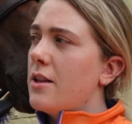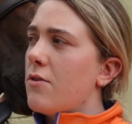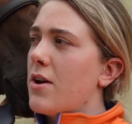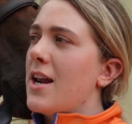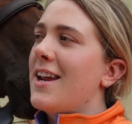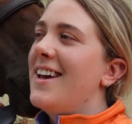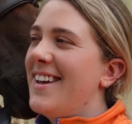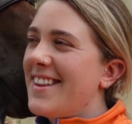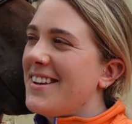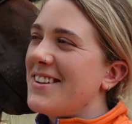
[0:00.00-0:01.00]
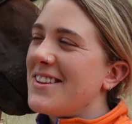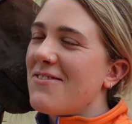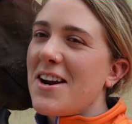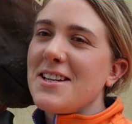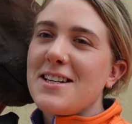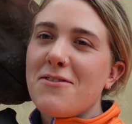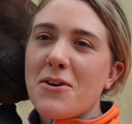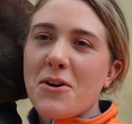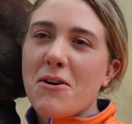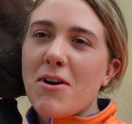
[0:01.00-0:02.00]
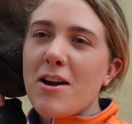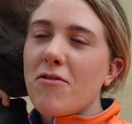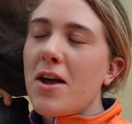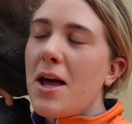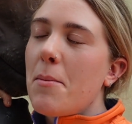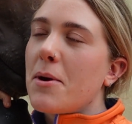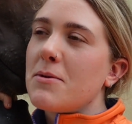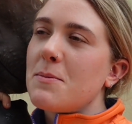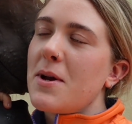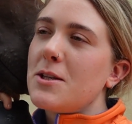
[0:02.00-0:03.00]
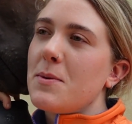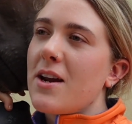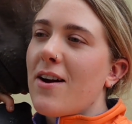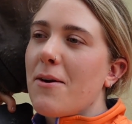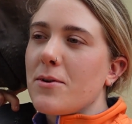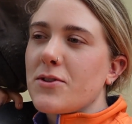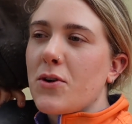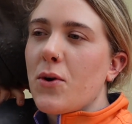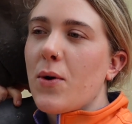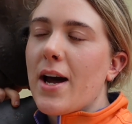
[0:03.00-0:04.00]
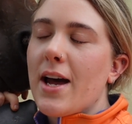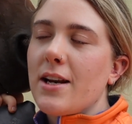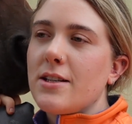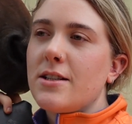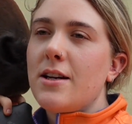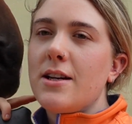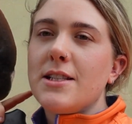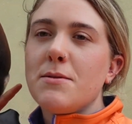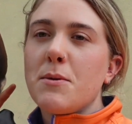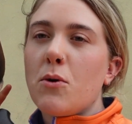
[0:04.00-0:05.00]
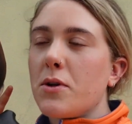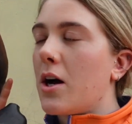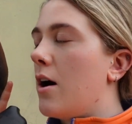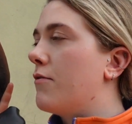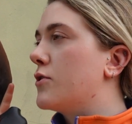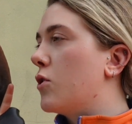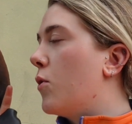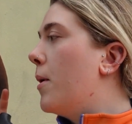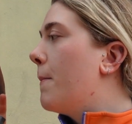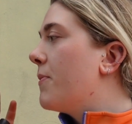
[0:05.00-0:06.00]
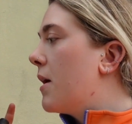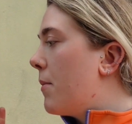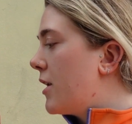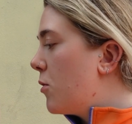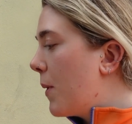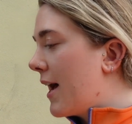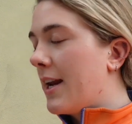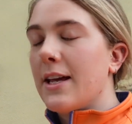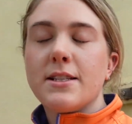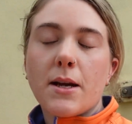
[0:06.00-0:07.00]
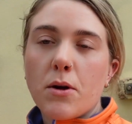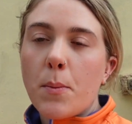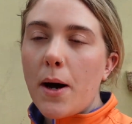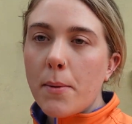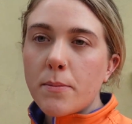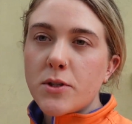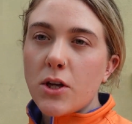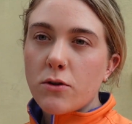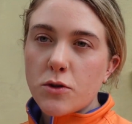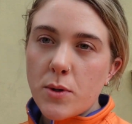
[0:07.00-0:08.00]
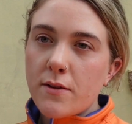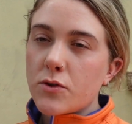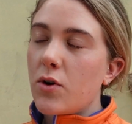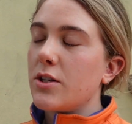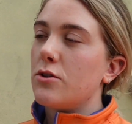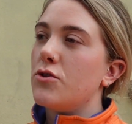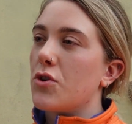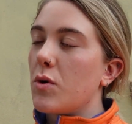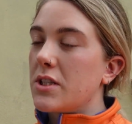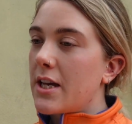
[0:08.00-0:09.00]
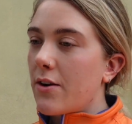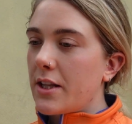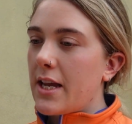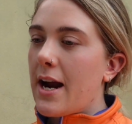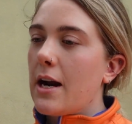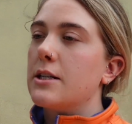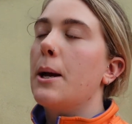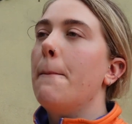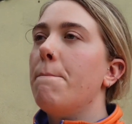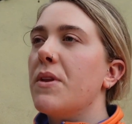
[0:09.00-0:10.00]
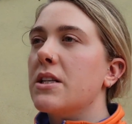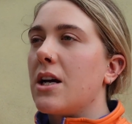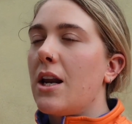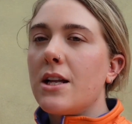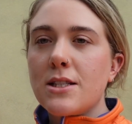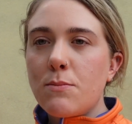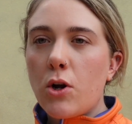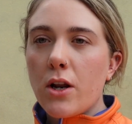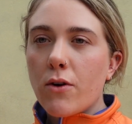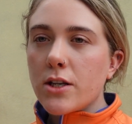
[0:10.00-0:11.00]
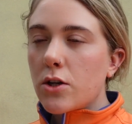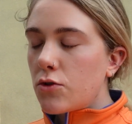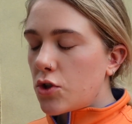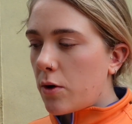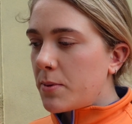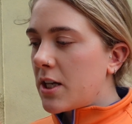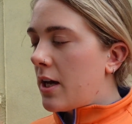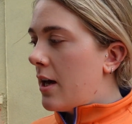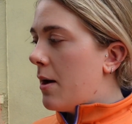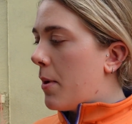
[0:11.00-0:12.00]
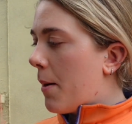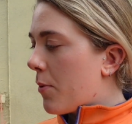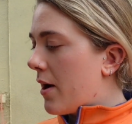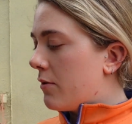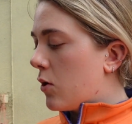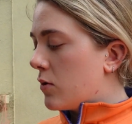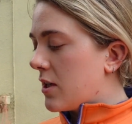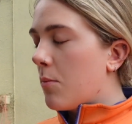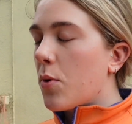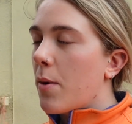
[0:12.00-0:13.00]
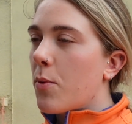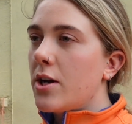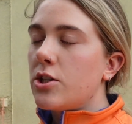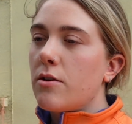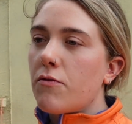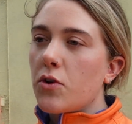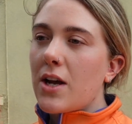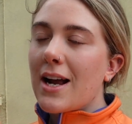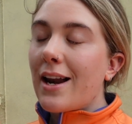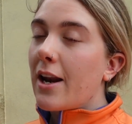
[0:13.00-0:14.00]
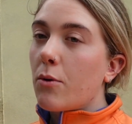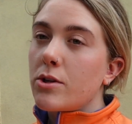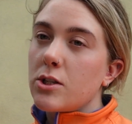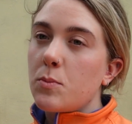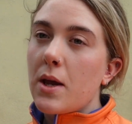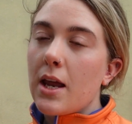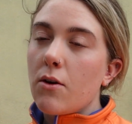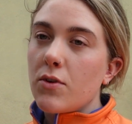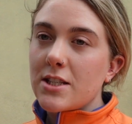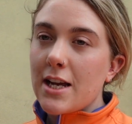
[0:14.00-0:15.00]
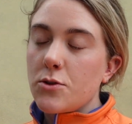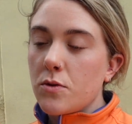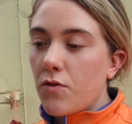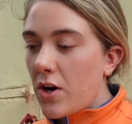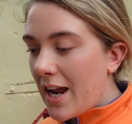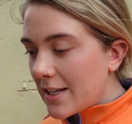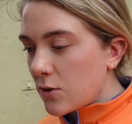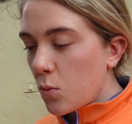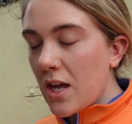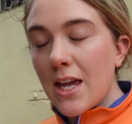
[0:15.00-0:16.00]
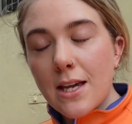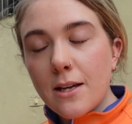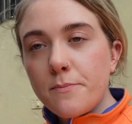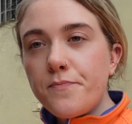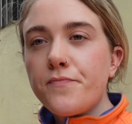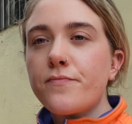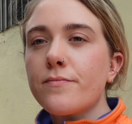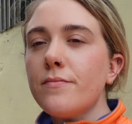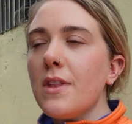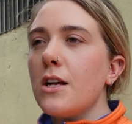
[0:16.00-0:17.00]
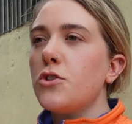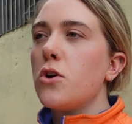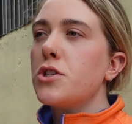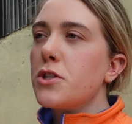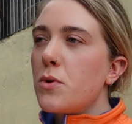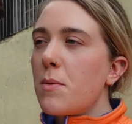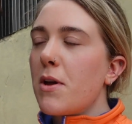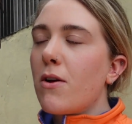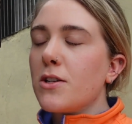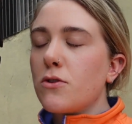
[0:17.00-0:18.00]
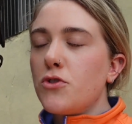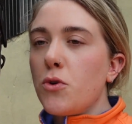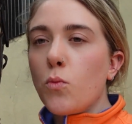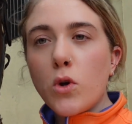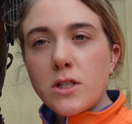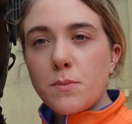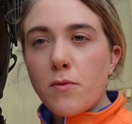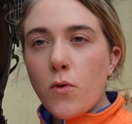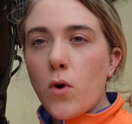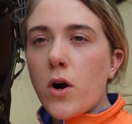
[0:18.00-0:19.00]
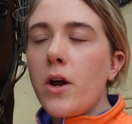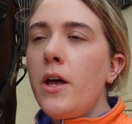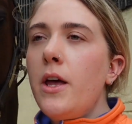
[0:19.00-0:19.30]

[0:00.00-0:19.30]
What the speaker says: The rain the rain is definitely going to arrive, but it was meant to be here hours ago and seems to be holding off. So my new plan is I'm going to pop up to the under 12s cross-country course here on the yard. It's got lots of small little cross-country jumps, pop around those in preparation for that clinic, which has been rescheduled for next week. George has only been cross-country once before.